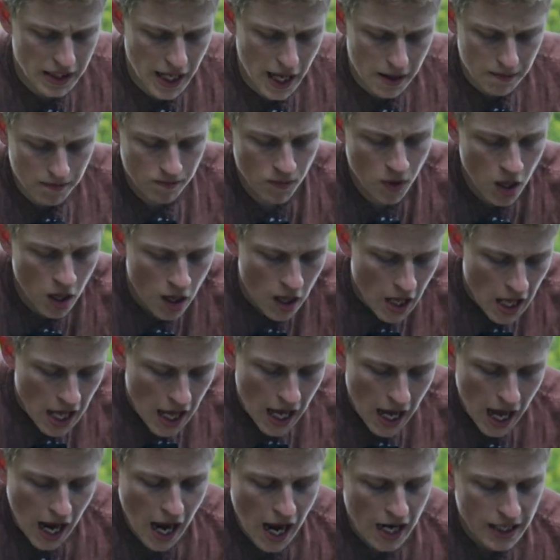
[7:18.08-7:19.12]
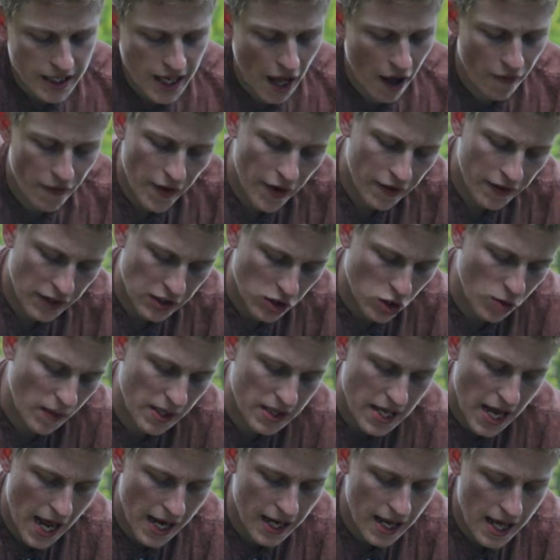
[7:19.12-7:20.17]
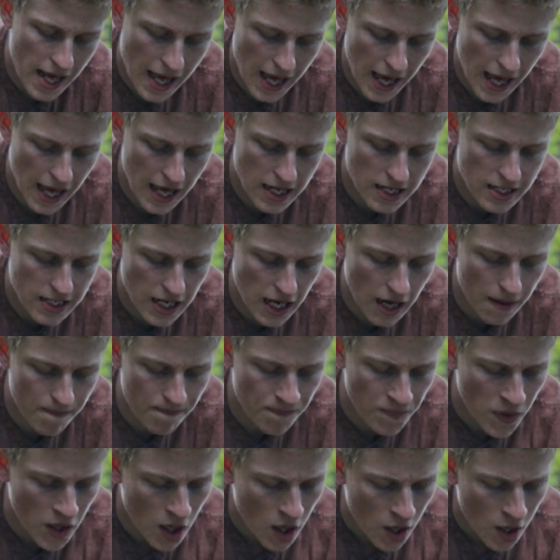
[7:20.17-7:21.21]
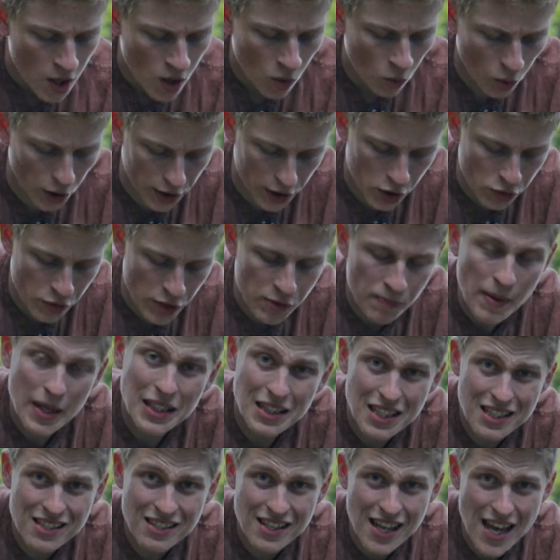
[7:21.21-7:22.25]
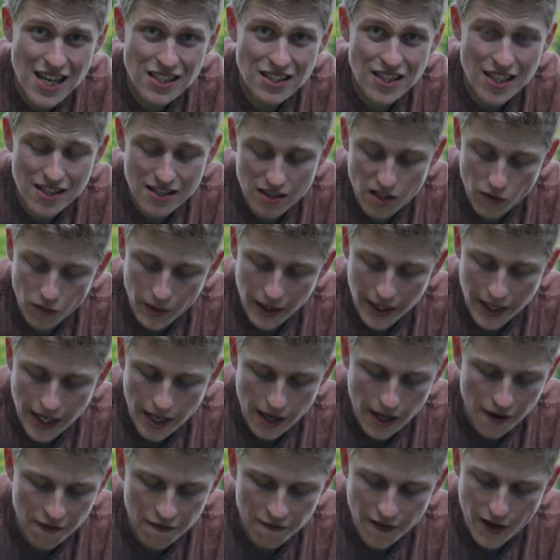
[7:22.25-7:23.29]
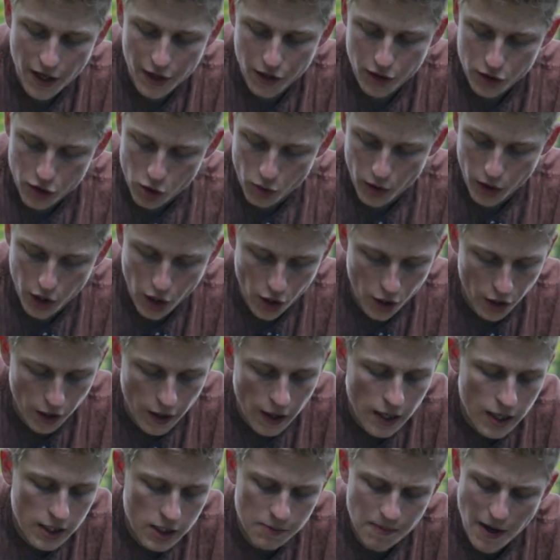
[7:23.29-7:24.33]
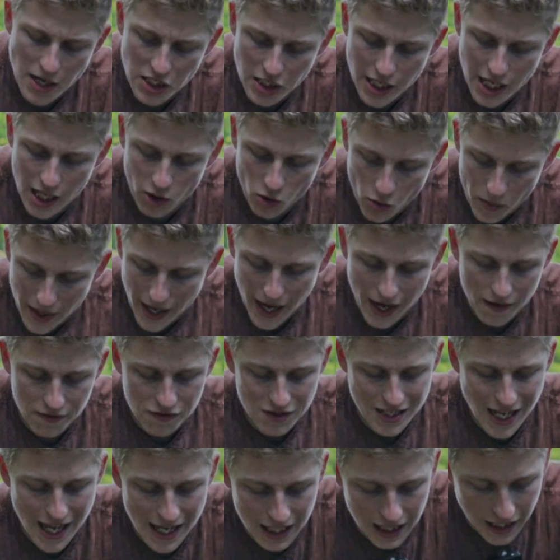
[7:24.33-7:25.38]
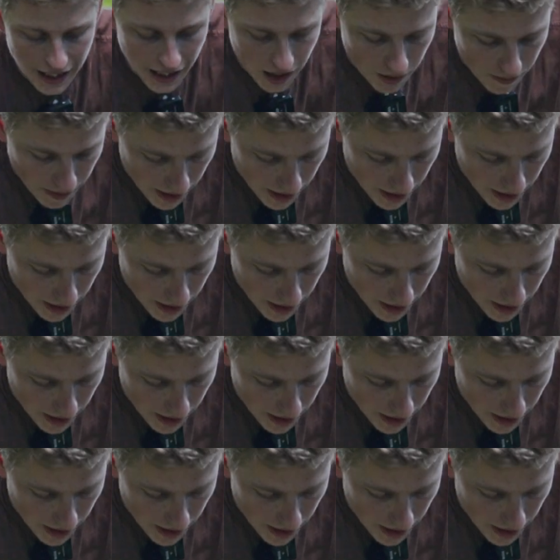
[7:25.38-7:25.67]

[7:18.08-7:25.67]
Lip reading: 10 down there. I think it's 2 by 10. And we're going to repeat this test and see if we can get a failure to occur, especially now that we've been kind of cycling it a